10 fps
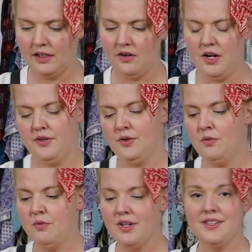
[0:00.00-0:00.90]
All right,
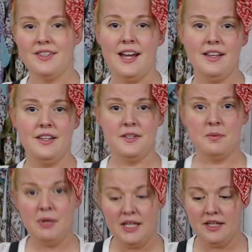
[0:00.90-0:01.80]
so once that
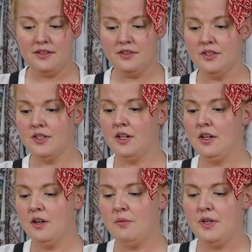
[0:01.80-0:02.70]
is pinned,
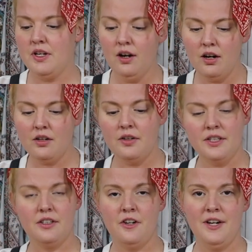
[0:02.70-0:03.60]
we are
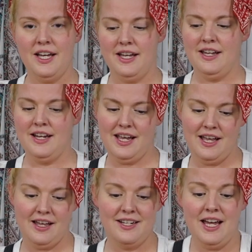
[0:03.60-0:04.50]
going to go ahead
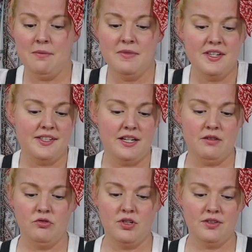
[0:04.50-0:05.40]
and hem this
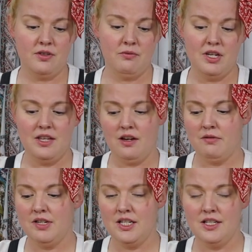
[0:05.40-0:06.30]
down just the way
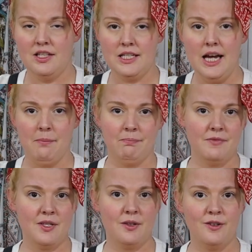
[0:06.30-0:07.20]
that we did the top.
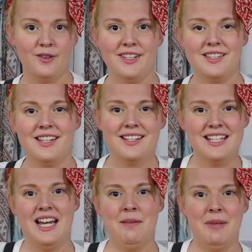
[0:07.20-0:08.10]
So let's get
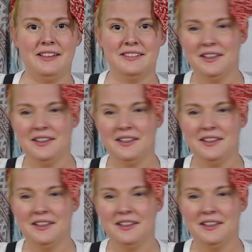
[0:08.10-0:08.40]
to hemming.